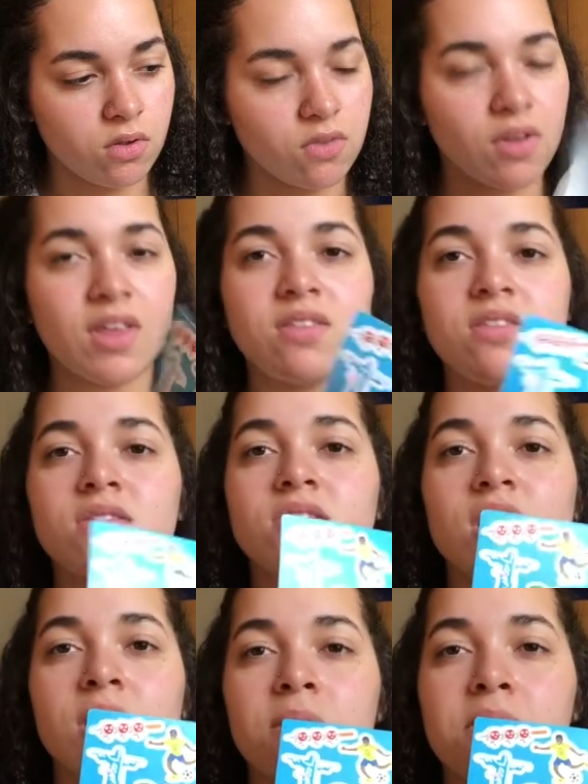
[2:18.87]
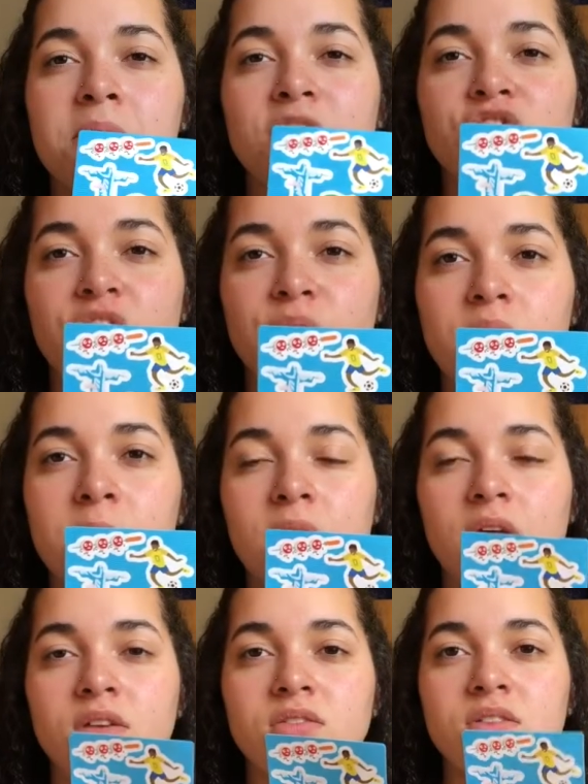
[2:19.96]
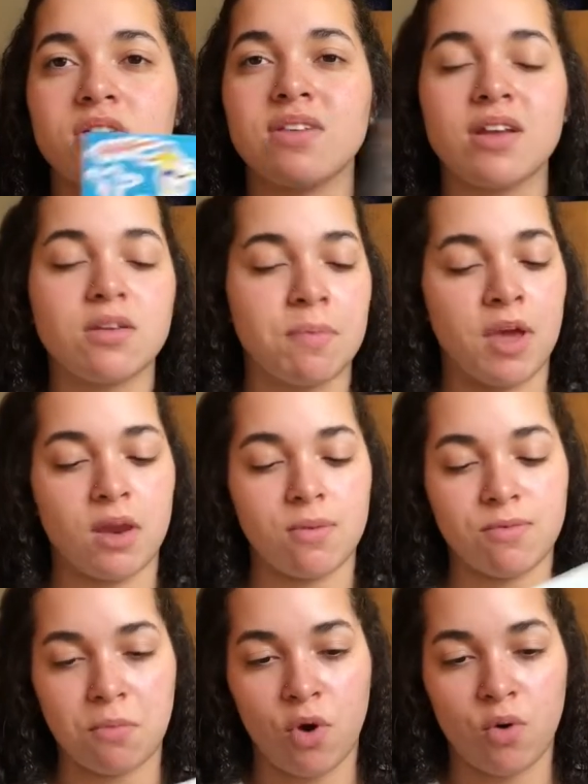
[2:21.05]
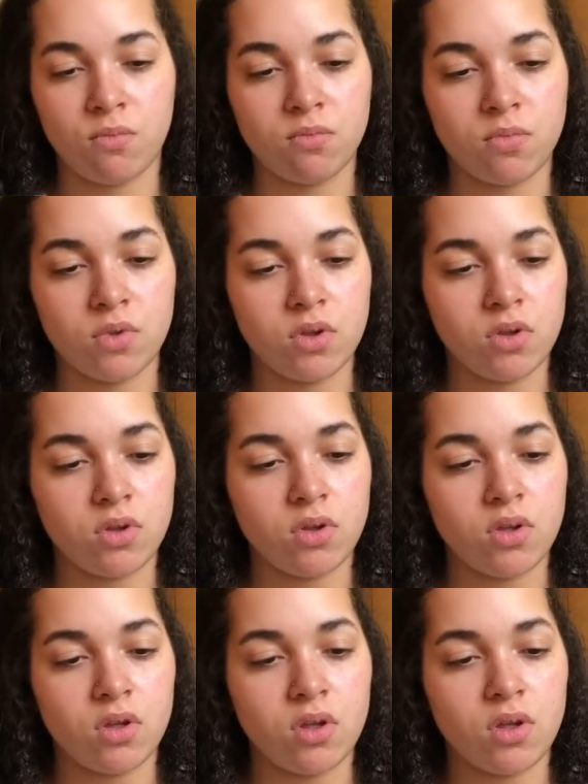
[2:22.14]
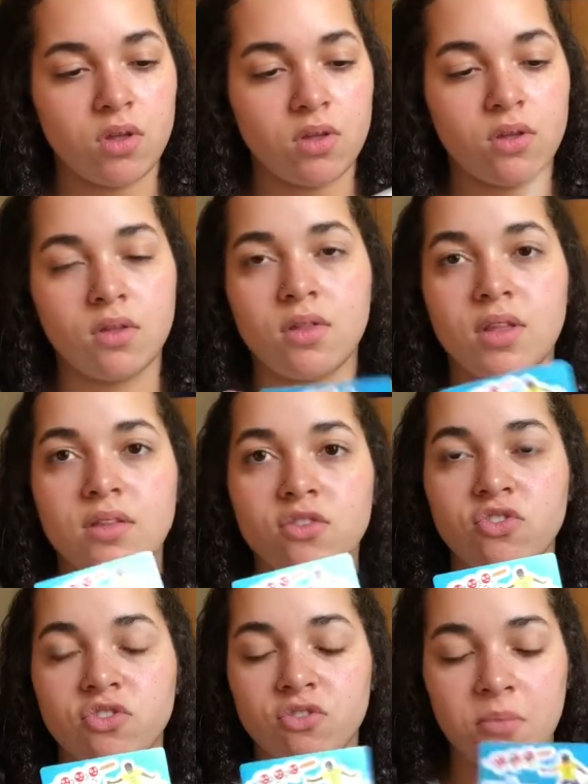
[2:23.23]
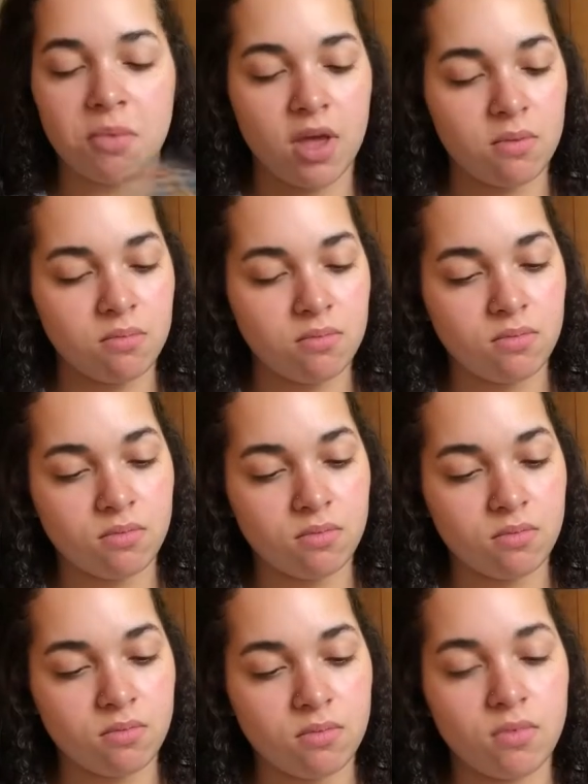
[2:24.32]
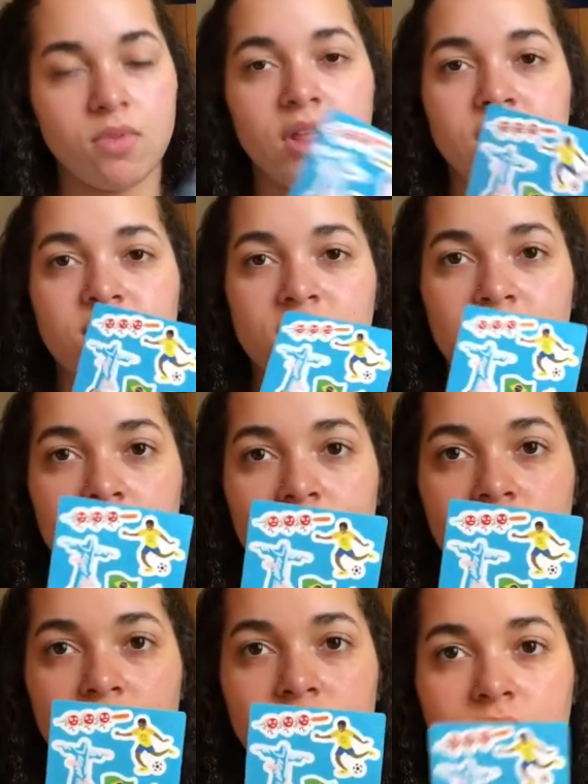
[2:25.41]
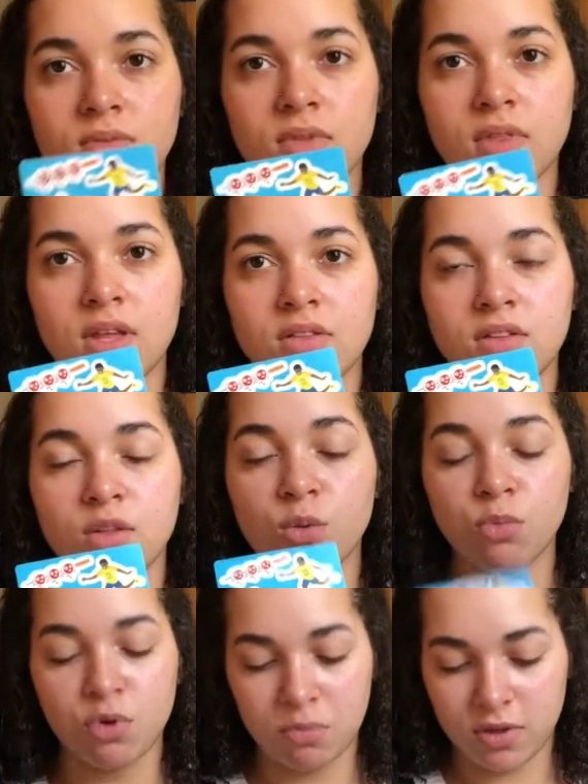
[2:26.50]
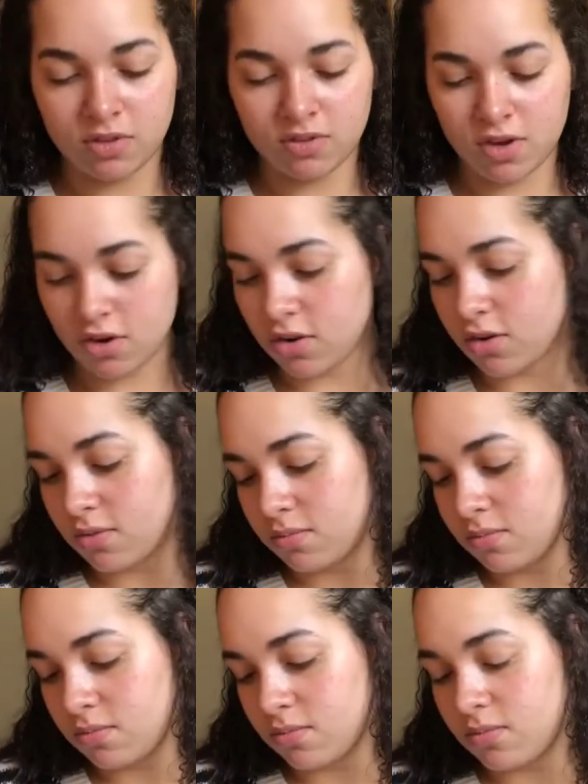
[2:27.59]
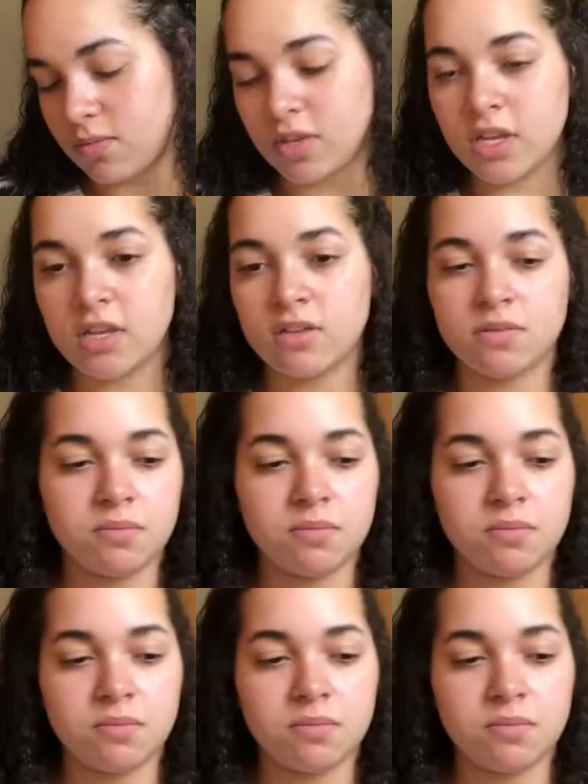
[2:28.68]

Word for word: So I guess this is technically my January box, because I have to pick it up from home. That's a shish kebab. That's a native. That's a little boy playing soccer. Neat.